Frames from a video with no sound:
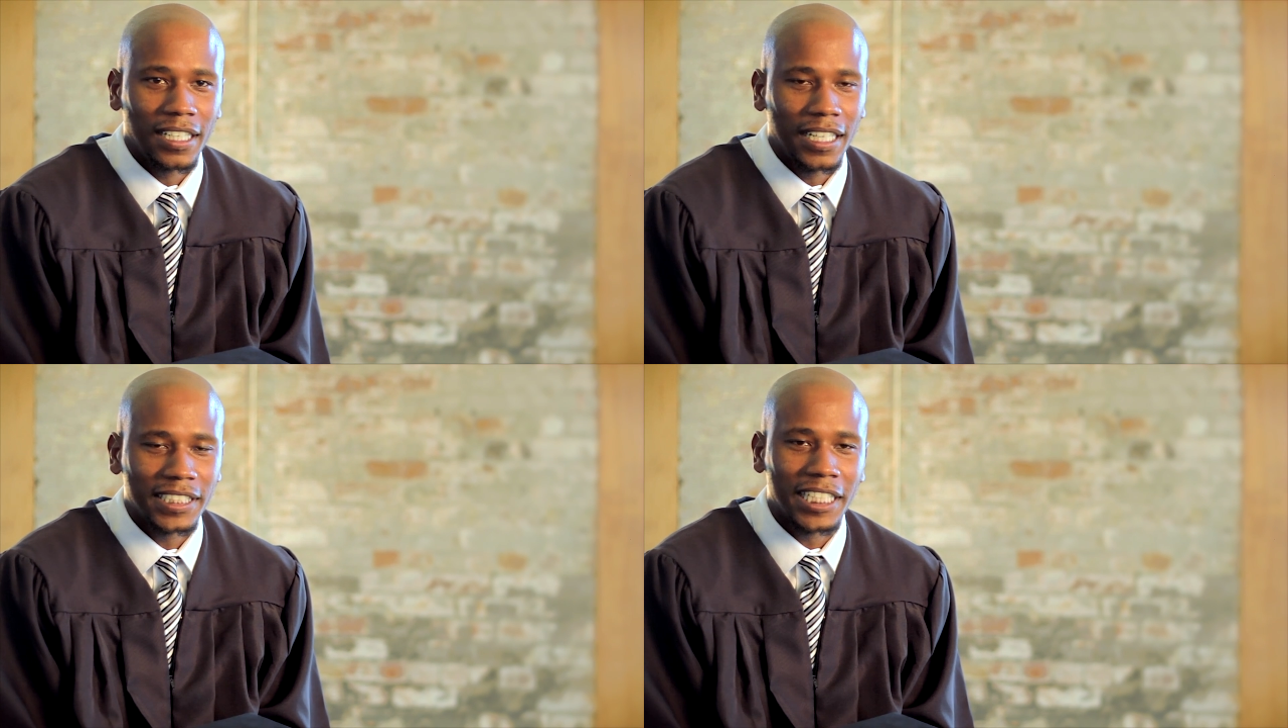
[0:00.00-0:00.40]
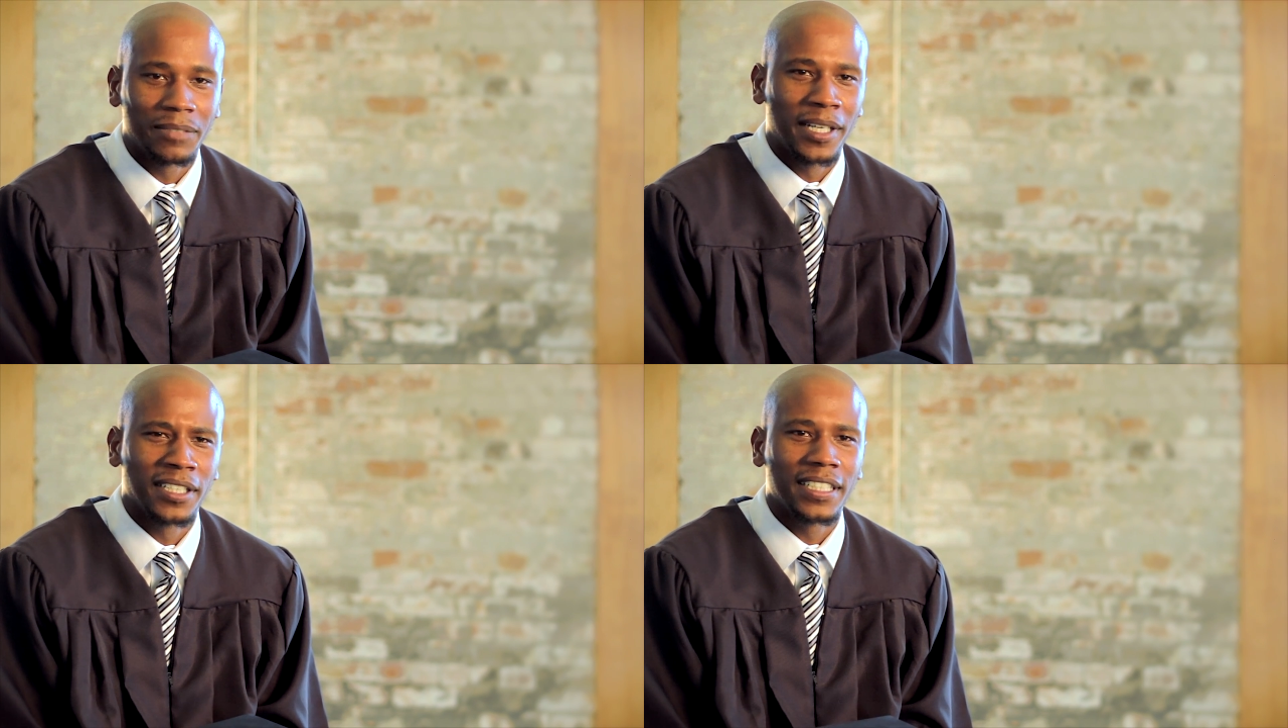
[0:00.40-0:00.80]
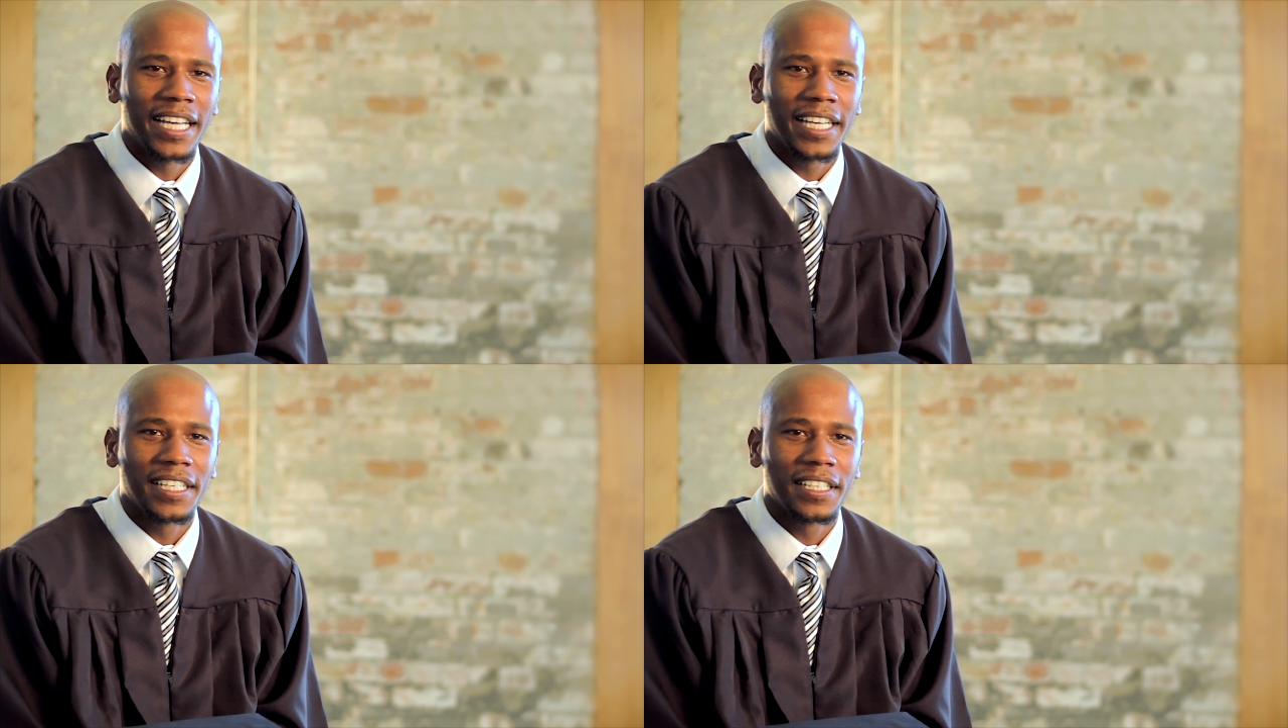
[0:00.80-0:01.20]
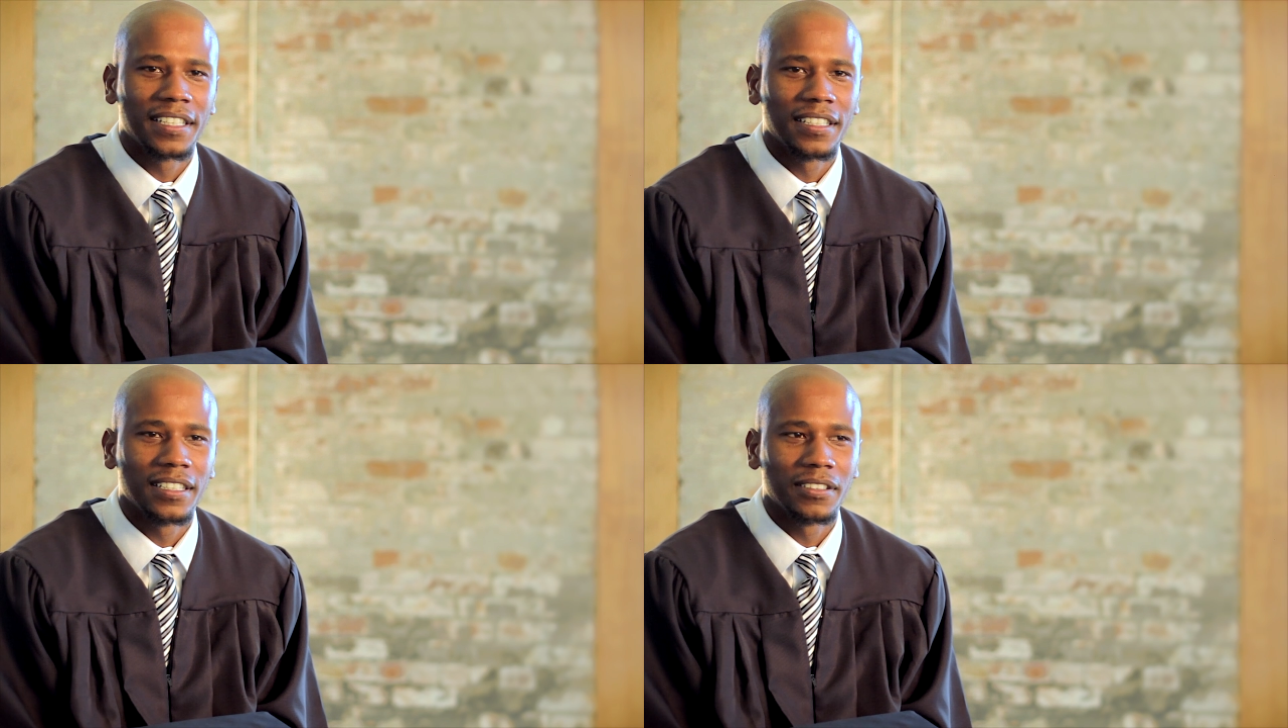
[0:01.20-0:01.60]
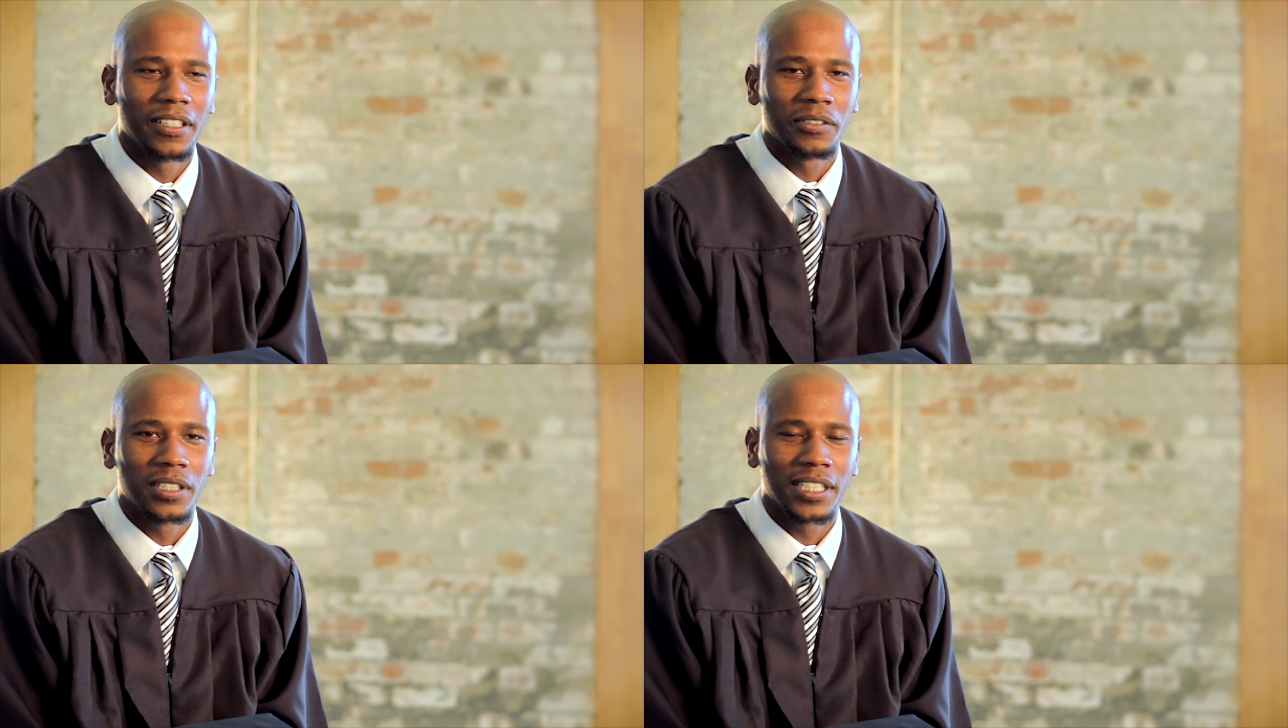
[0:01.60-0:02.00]
I just had somebody the other day, you
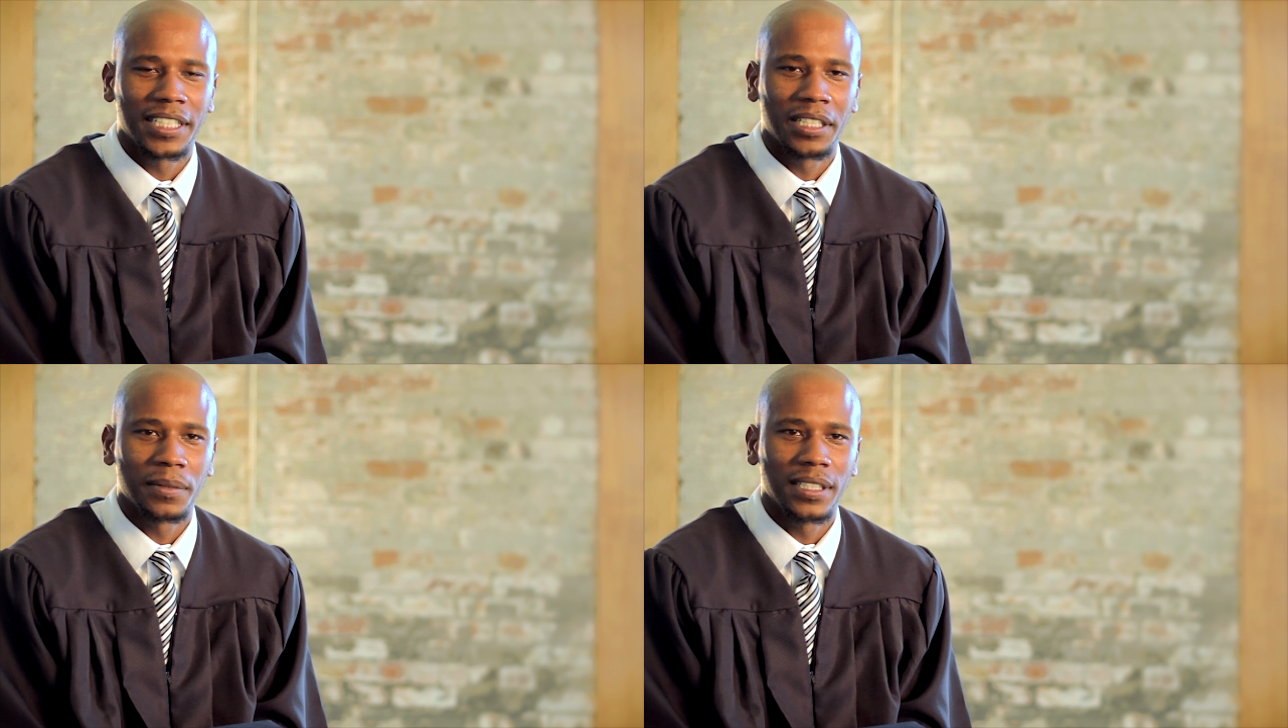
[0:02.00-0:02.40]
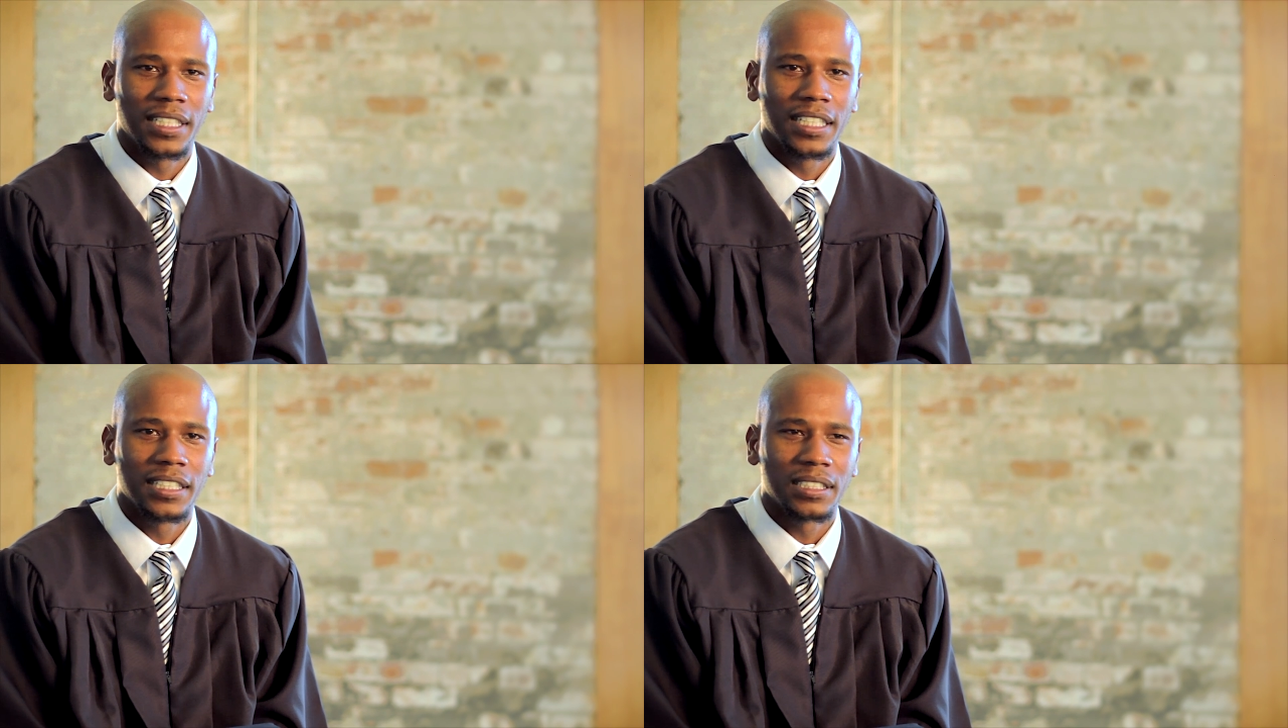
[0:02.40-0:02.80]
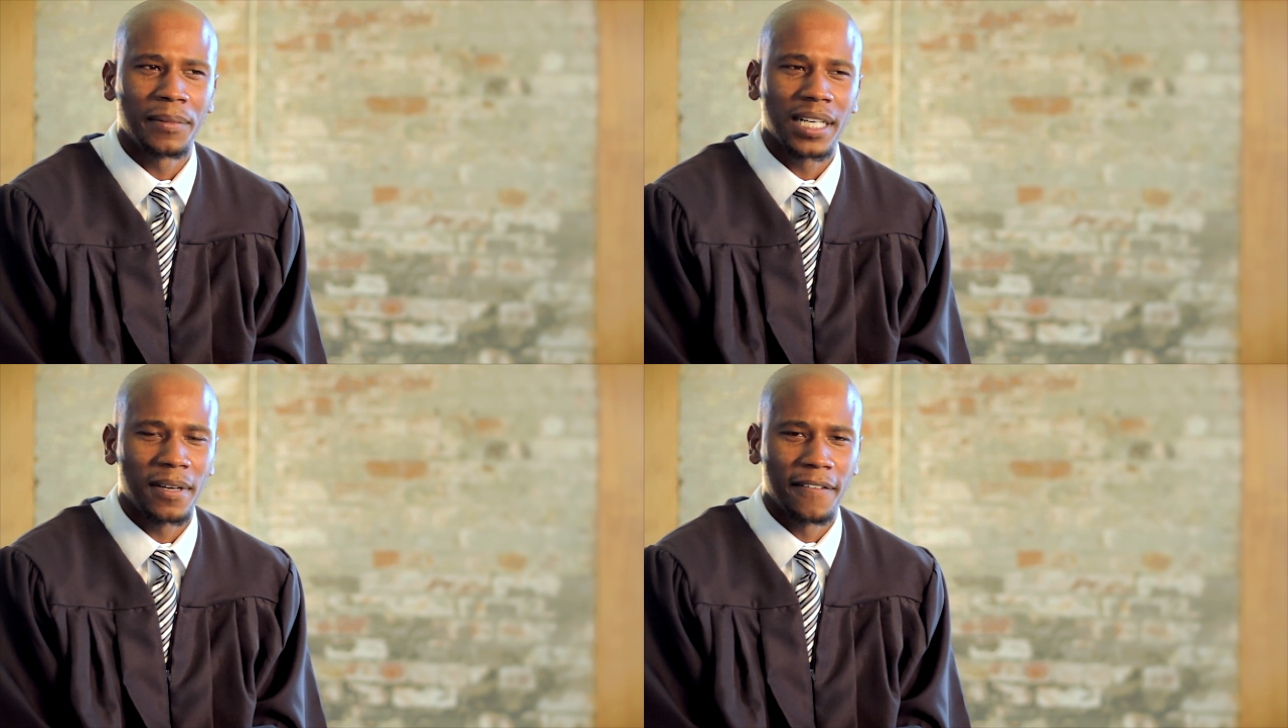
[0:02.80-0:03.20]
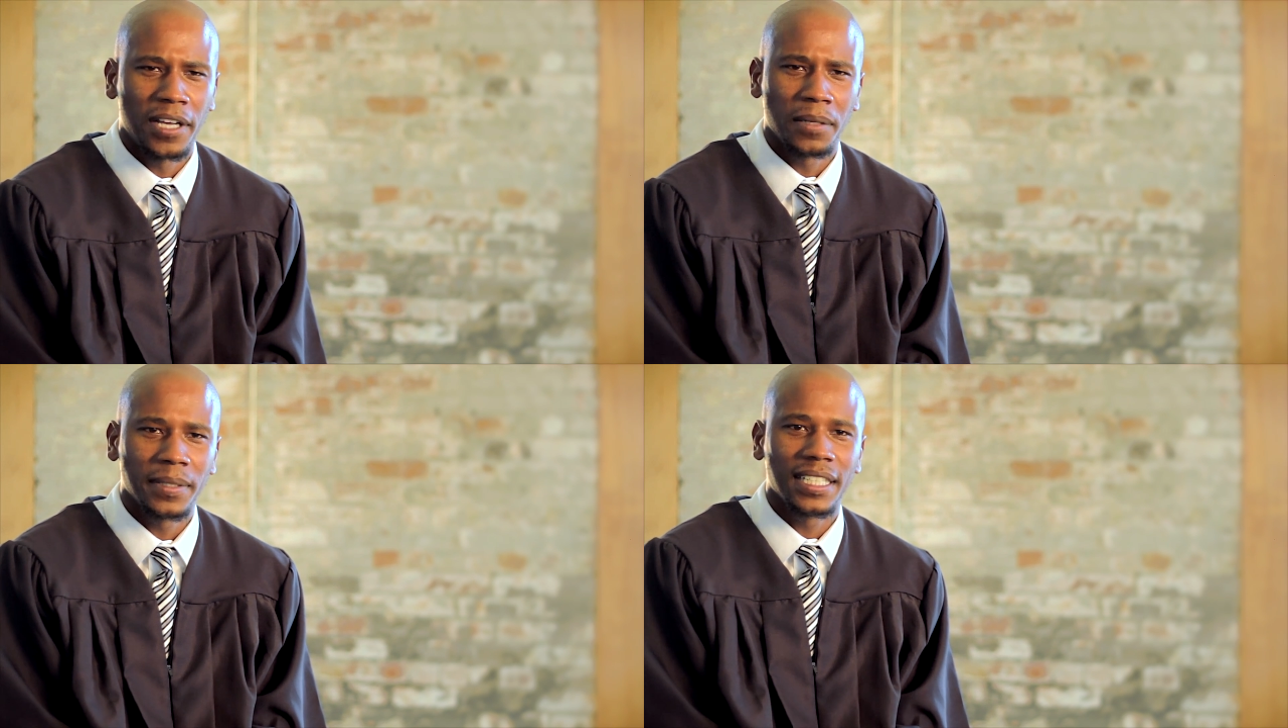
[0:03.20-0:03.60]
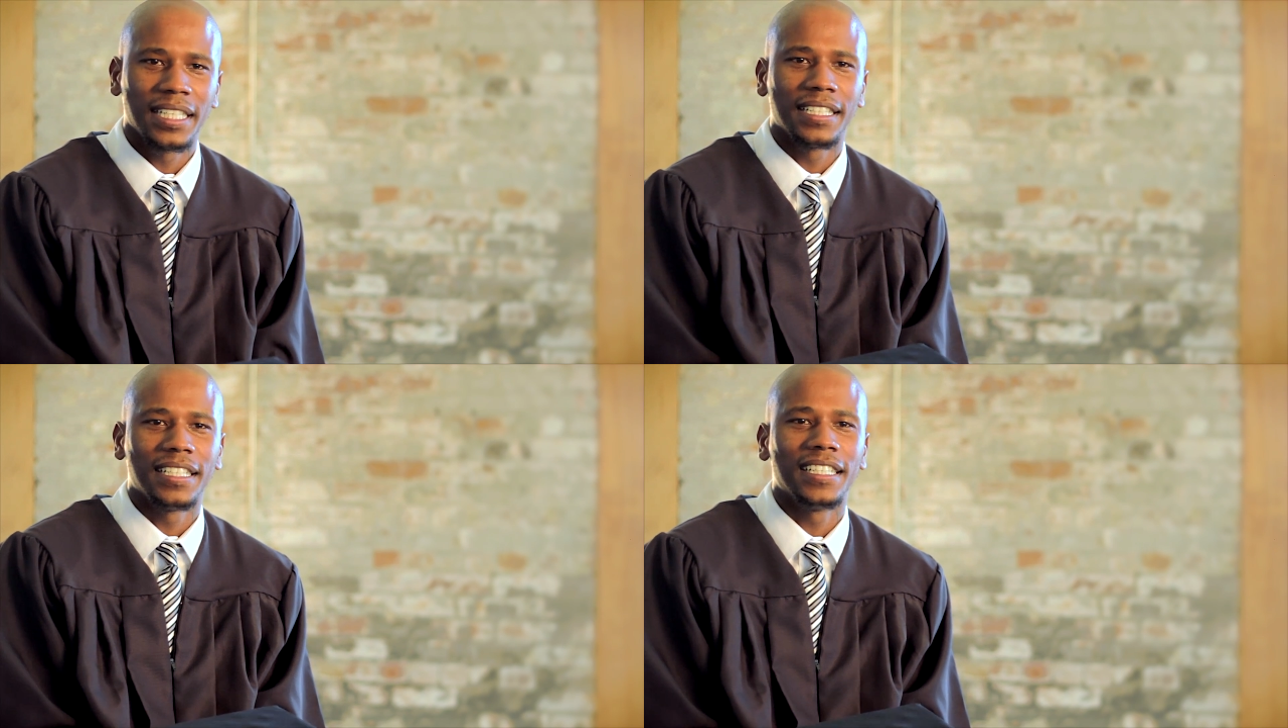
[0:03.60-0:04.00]
know, was looking up somebody in my family, and